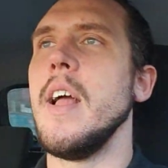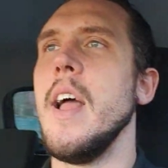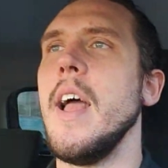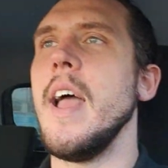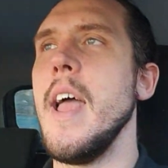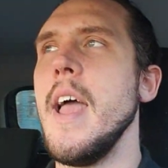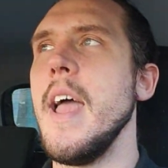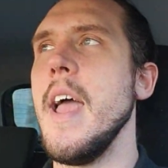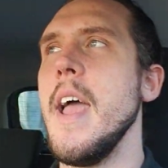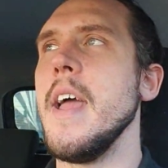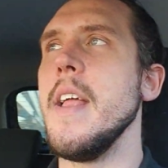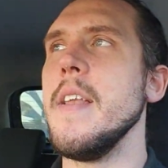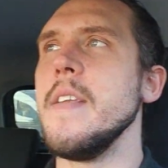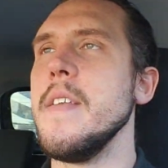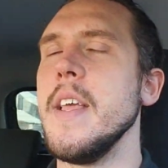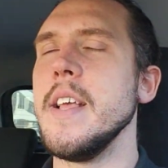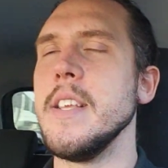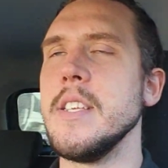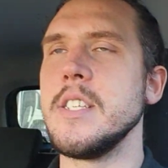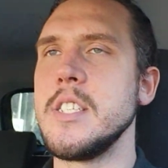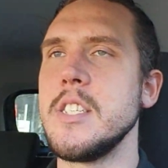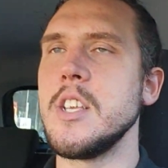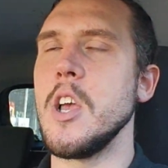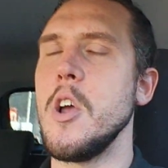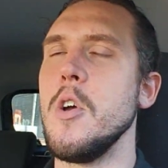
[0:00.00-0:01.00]
And
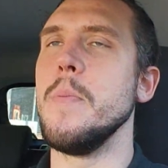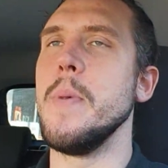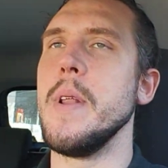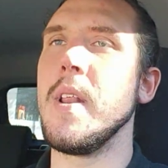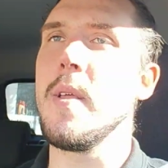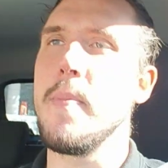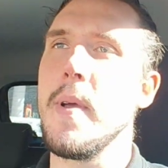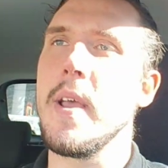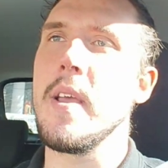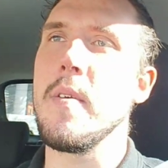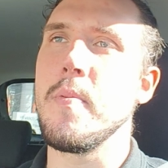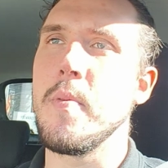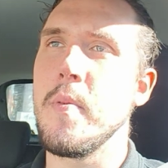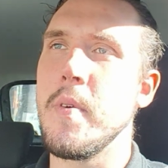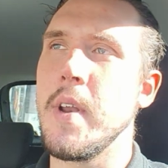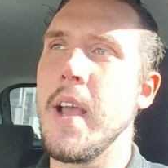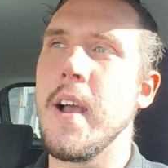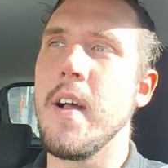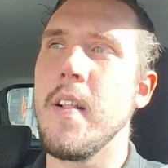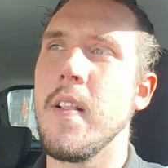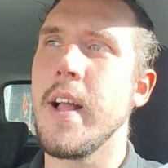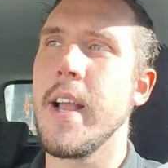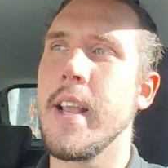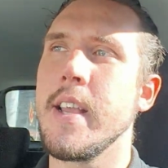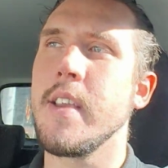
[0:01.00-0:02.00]
there's so many people
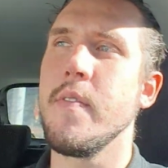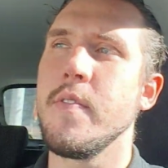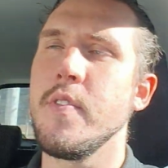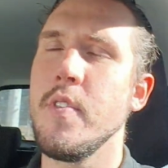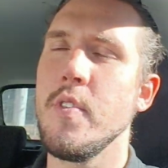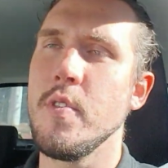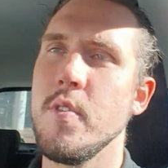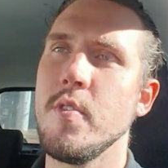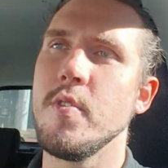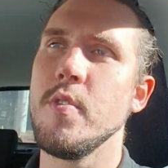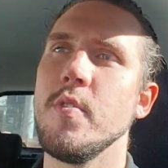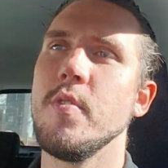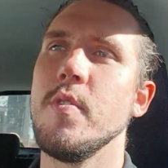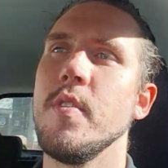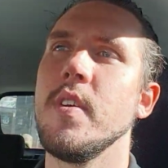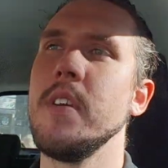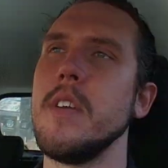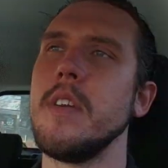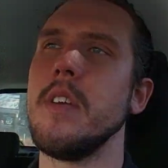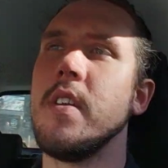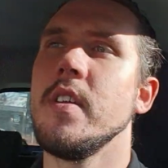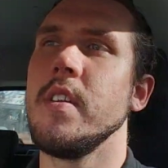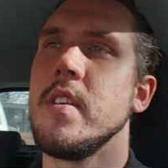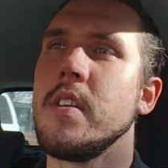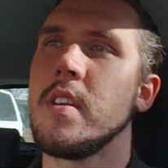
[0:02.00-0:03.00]
now. Like, if
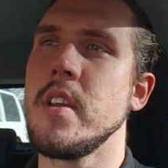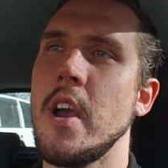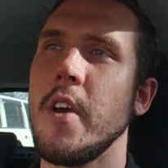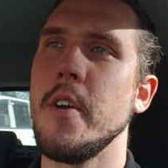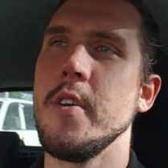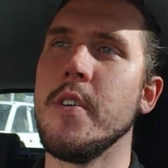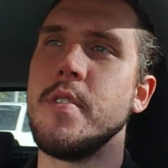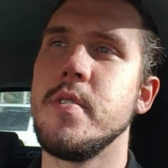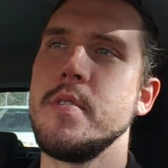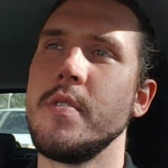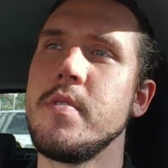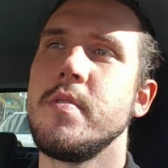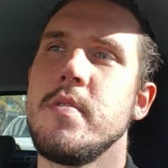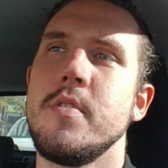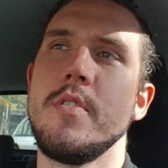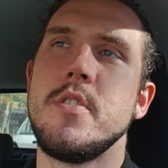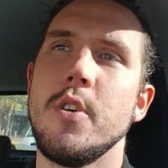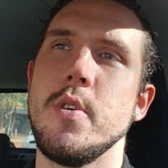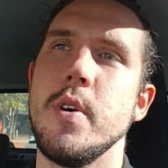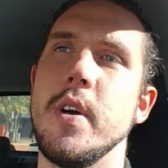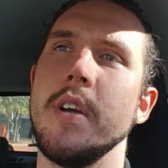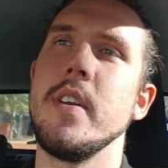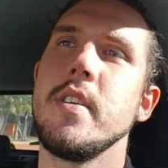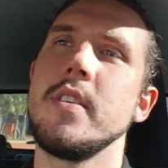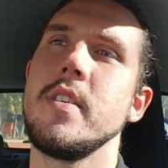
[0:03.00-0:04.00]
you go
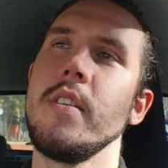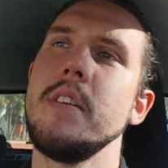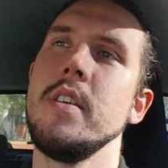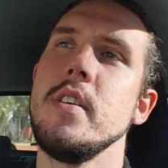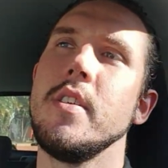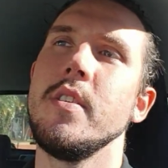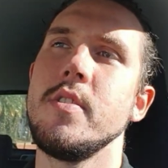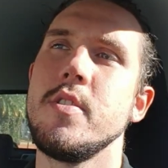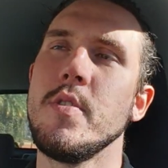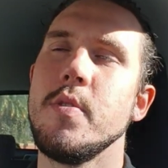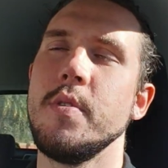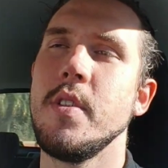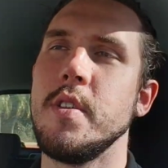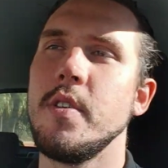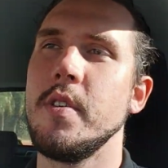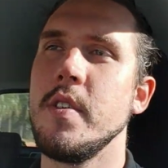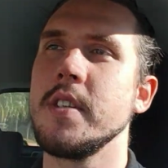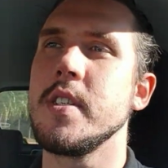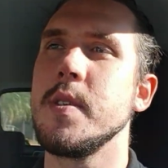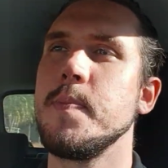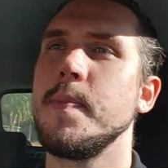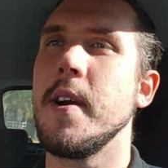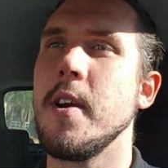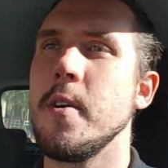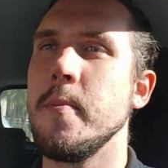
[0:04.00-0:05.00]
do it, you do a little
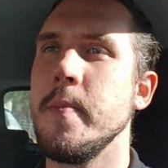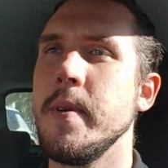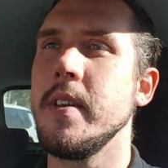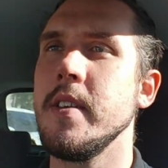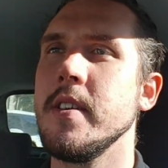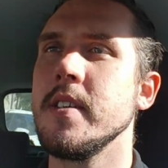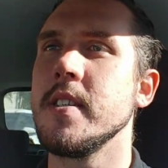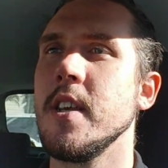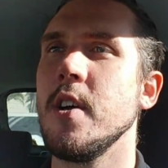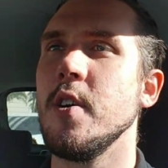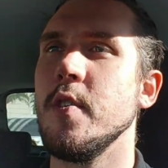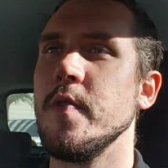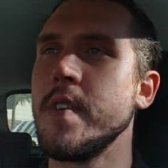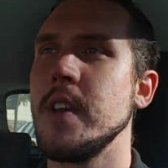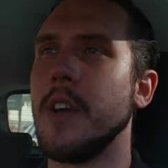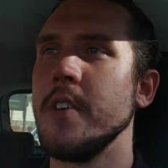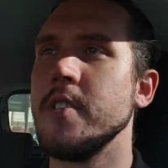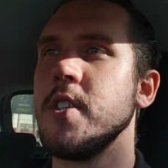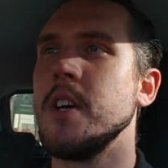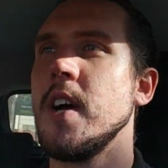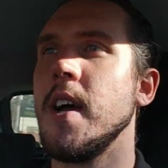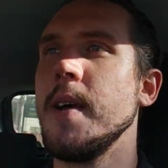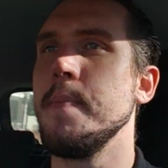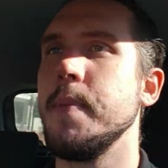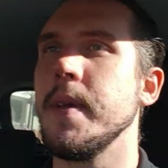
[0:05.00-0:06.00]
experiment yourself. Go
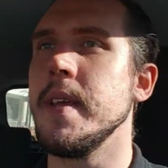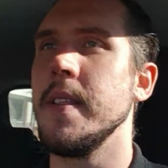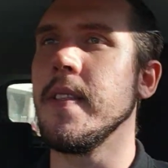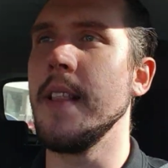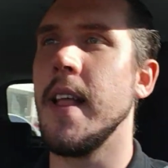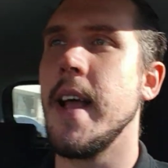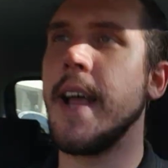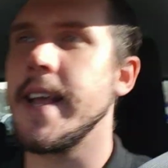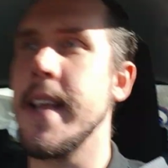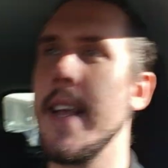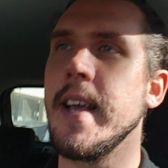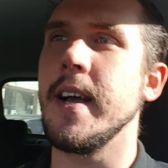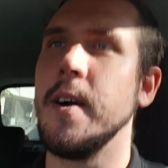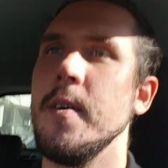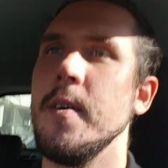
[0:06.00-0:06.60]
type in like